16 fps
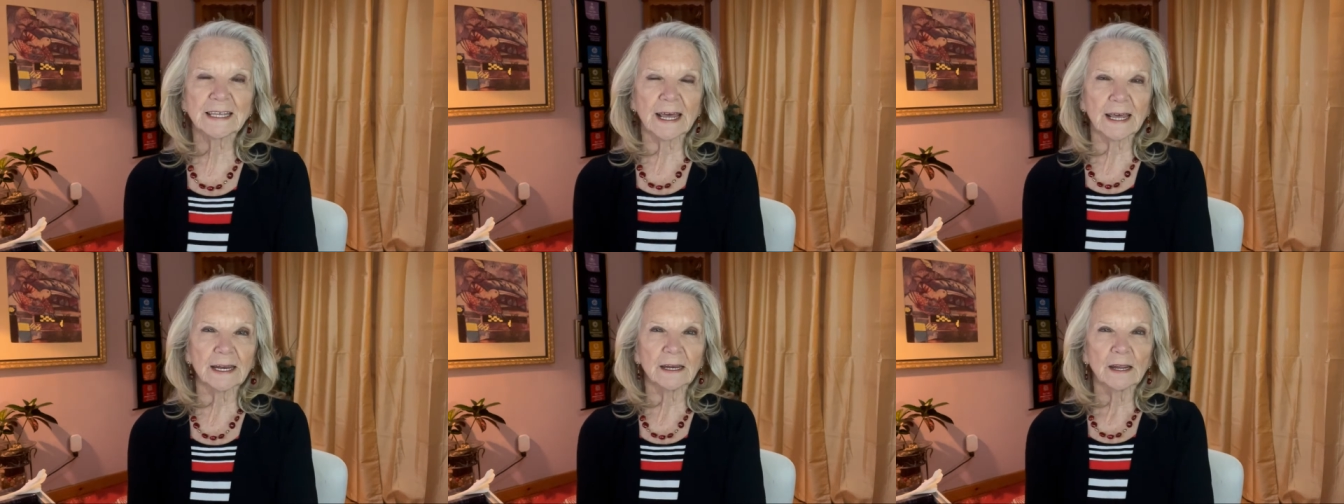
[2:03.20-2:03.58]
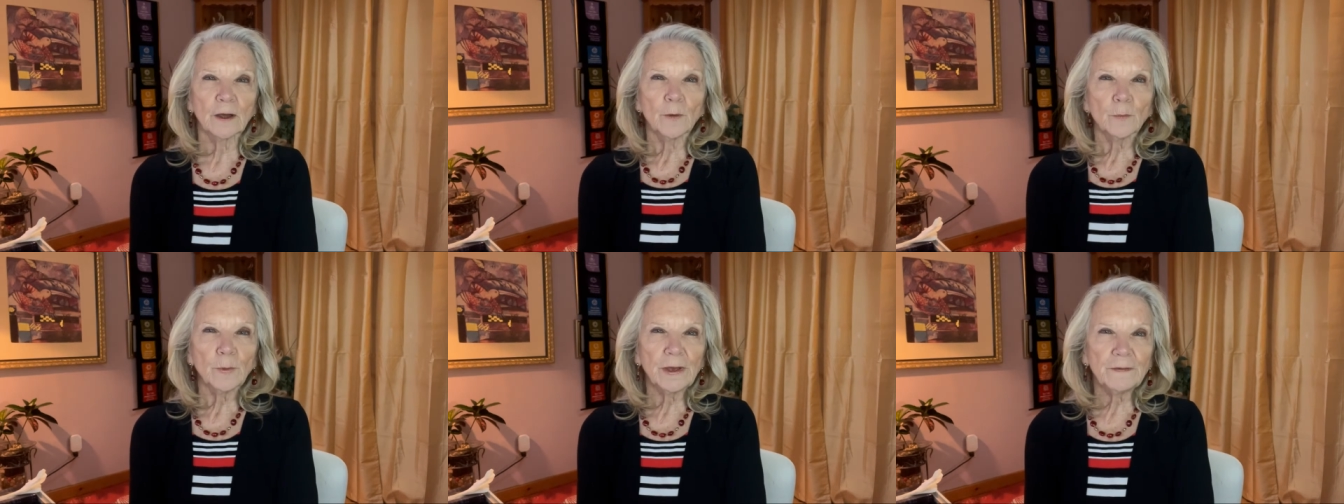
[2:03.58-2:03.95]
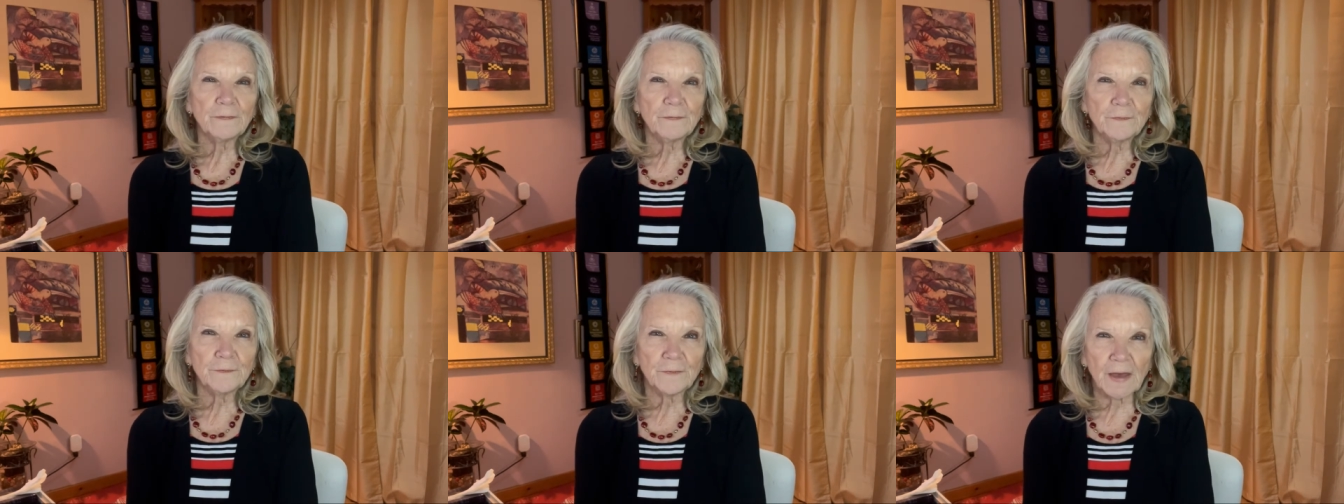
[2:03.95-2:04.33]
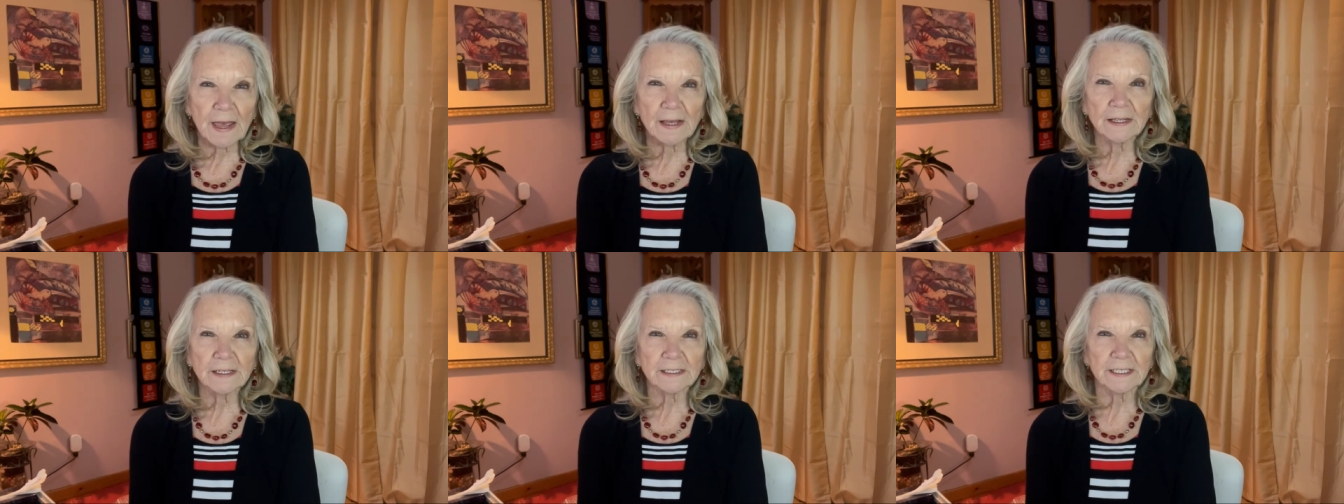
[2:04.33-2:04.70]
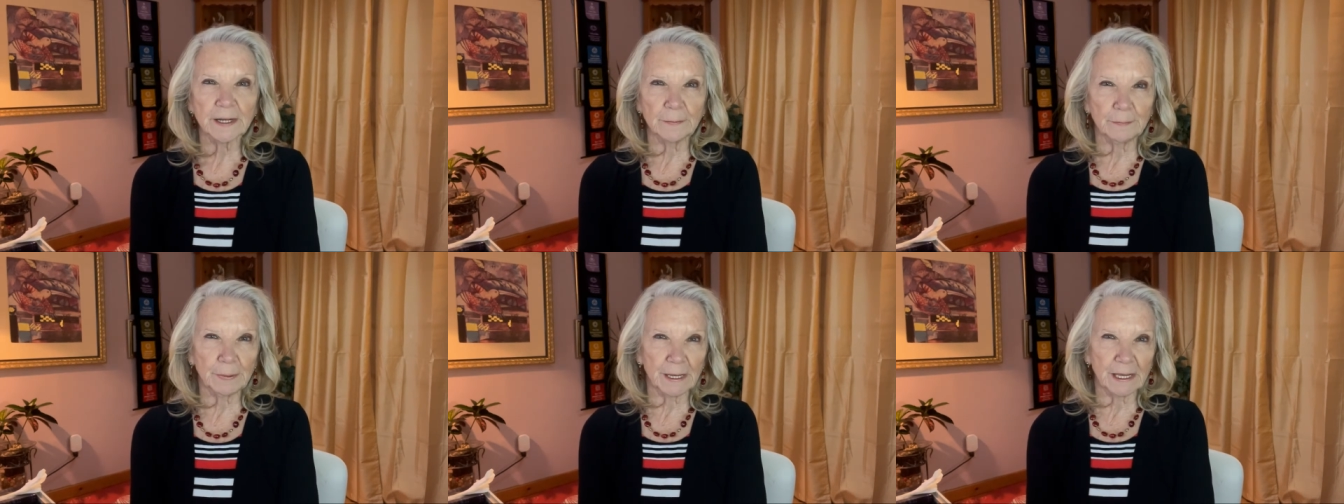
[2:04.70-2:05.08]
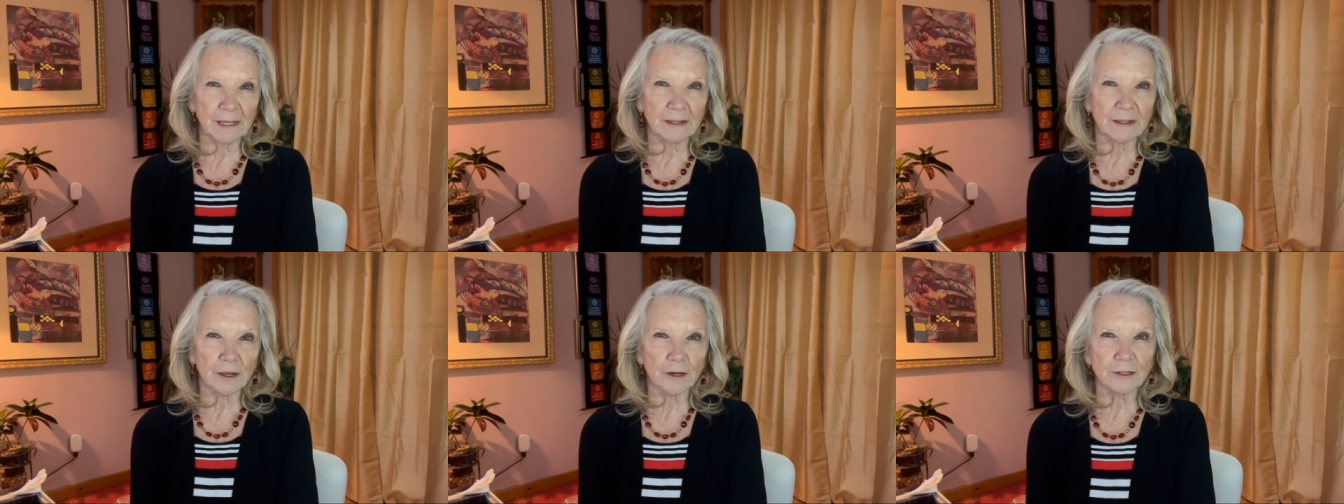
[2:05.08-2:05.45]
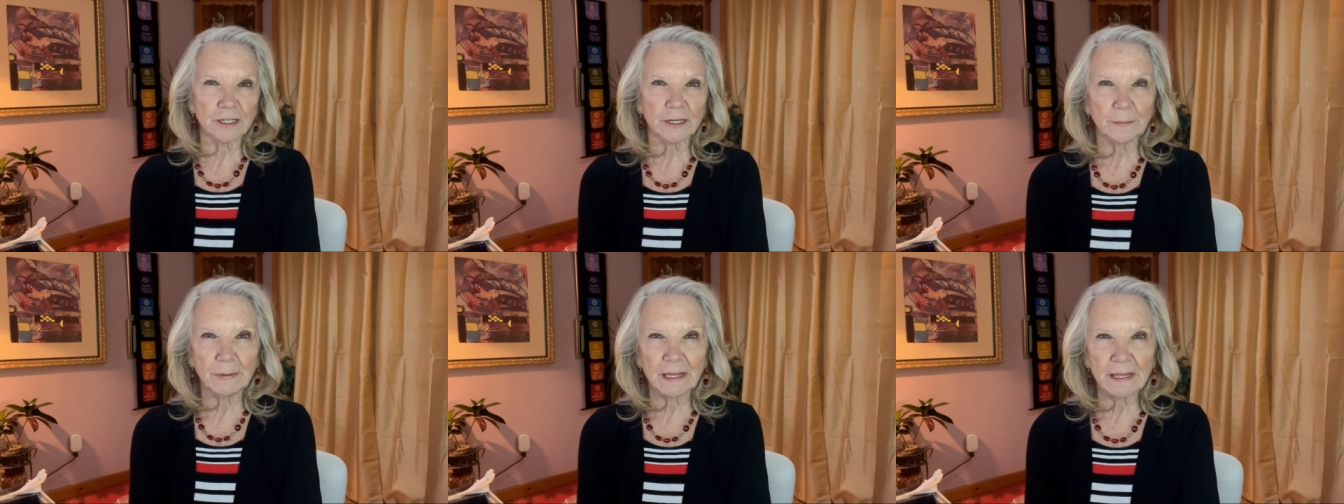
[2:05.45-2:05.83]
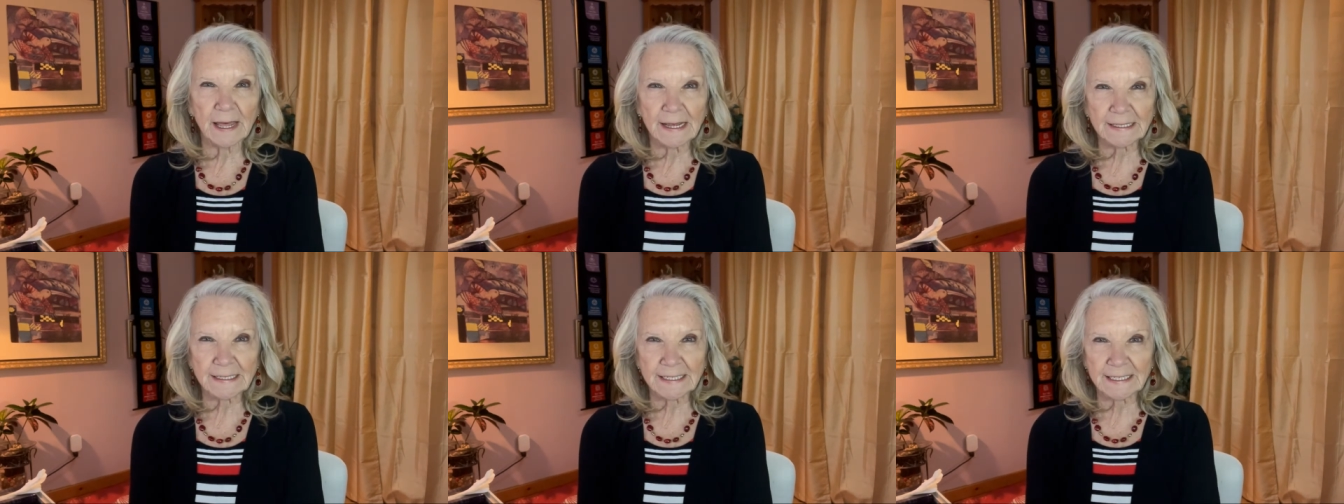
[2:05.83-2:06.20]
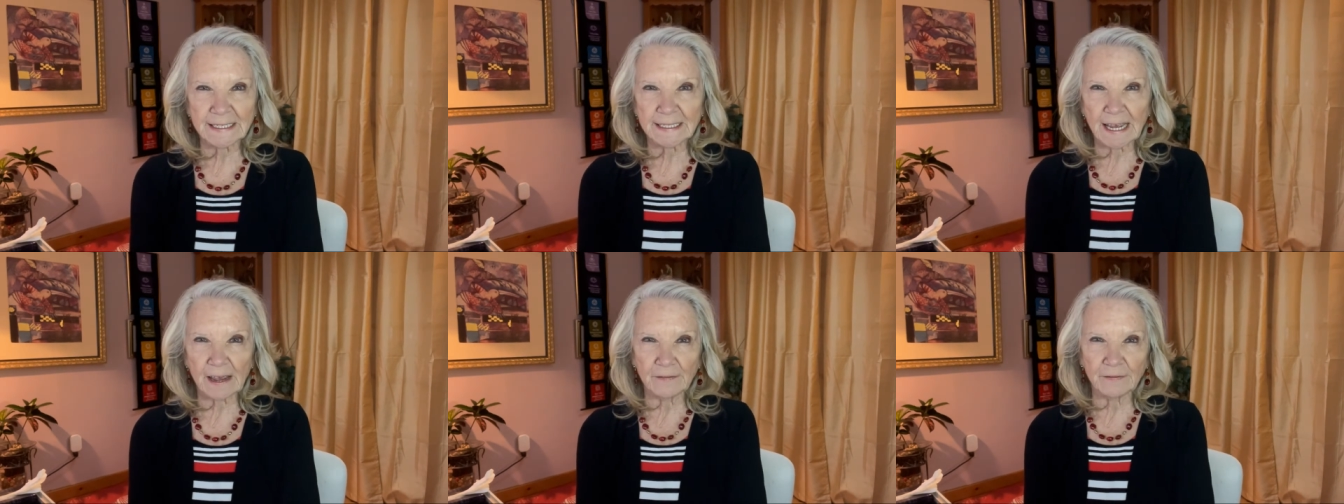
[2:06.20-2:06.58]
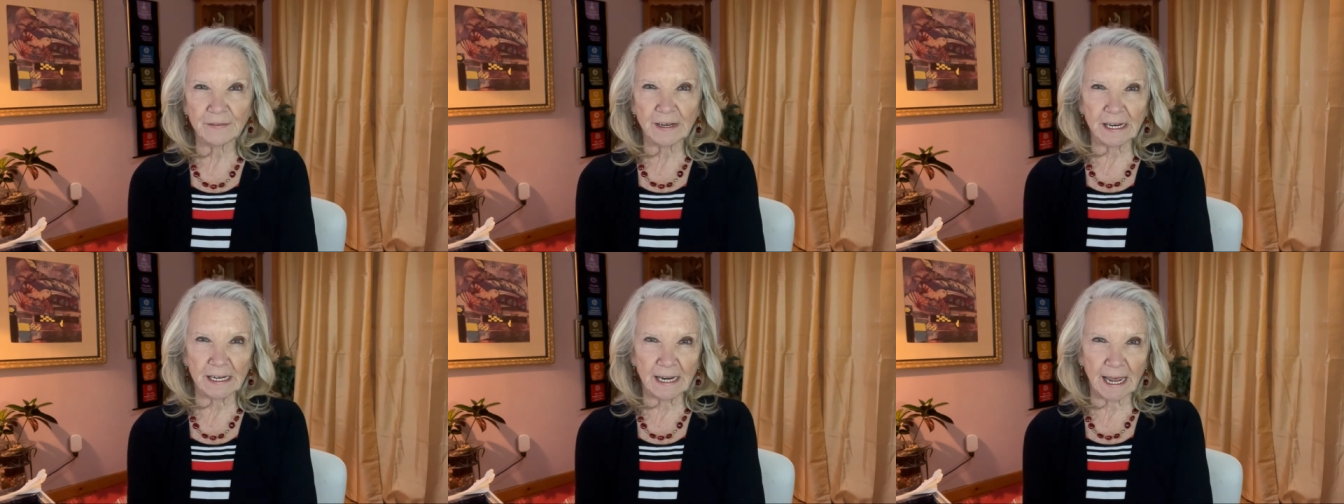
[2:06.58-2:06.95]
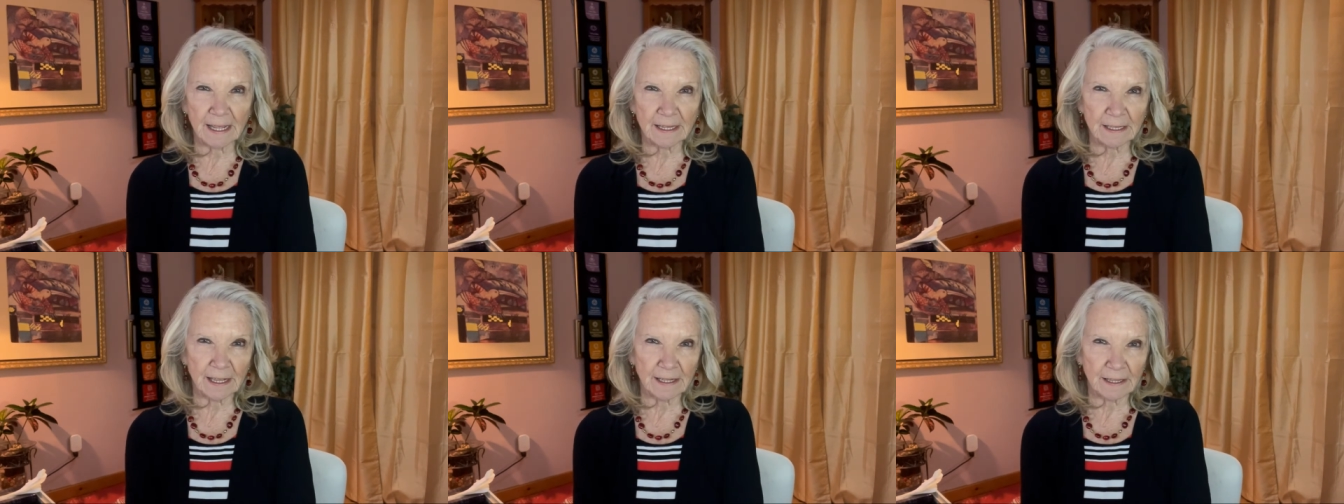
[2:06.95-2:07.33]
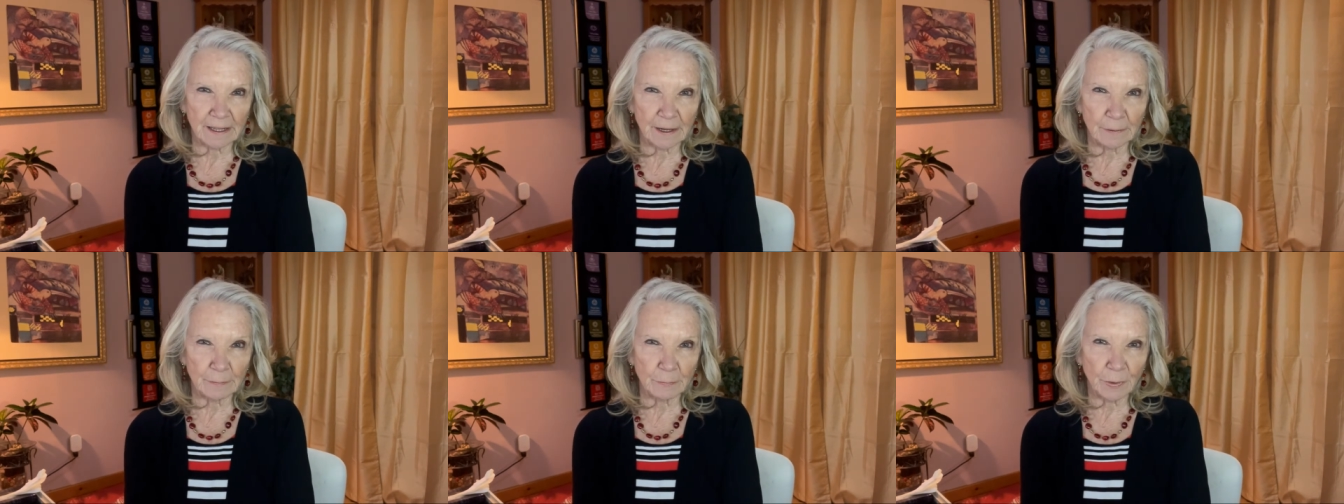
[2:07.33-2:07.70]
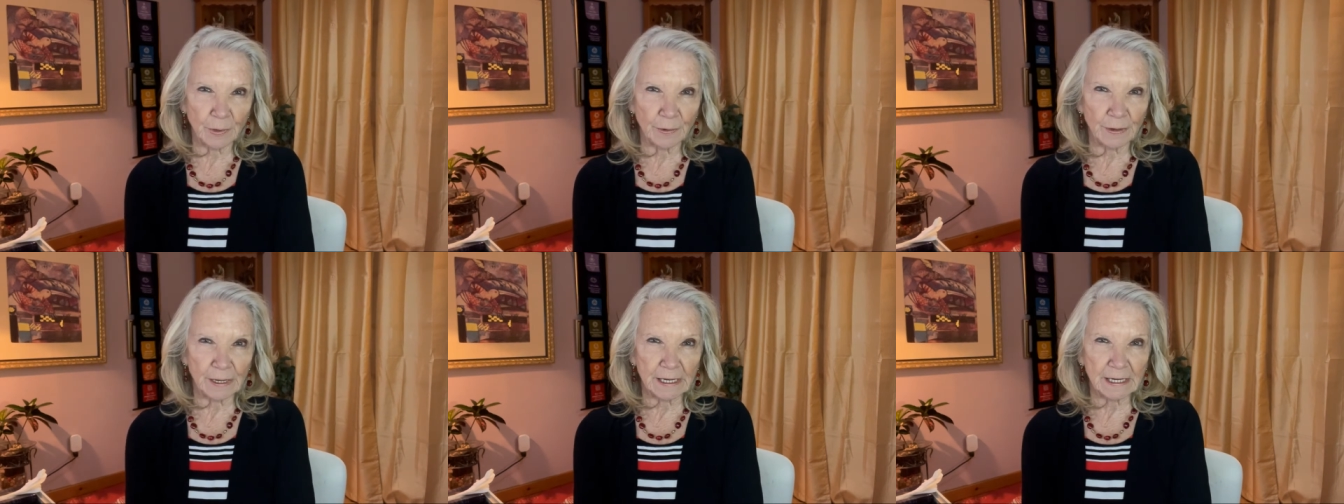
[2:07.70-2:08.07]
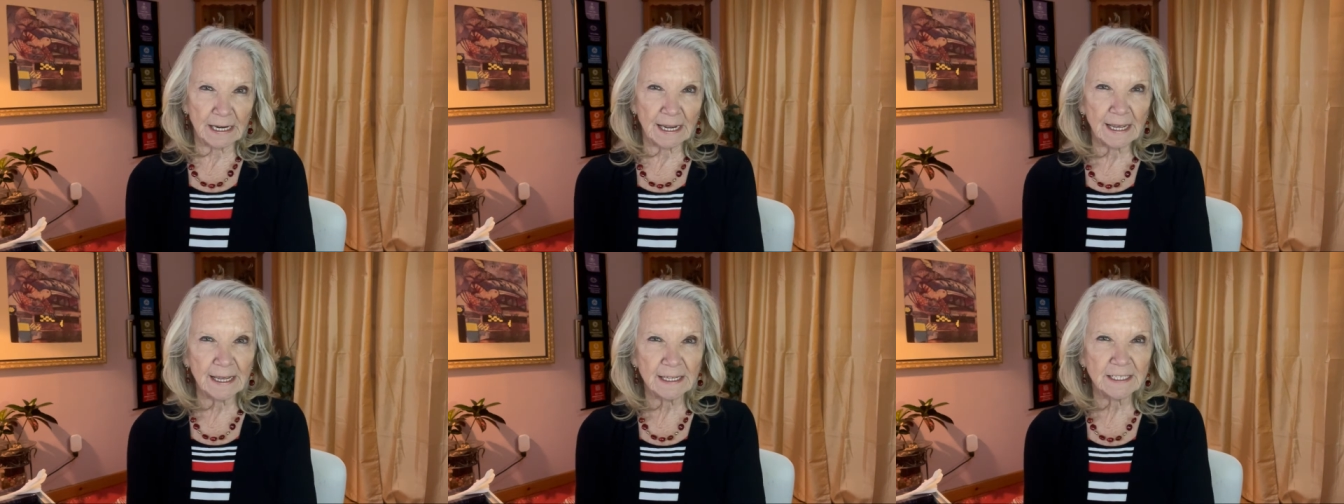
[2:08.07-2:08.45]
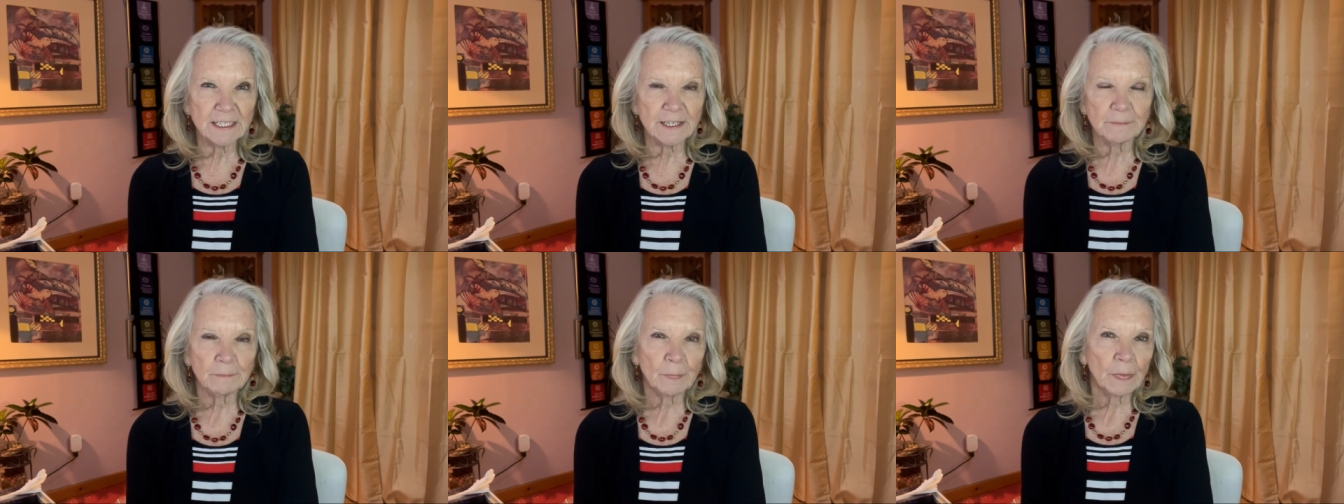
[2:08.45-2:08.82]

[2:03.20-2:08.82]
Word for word: that we fail to be there to be that safety net that the employee needs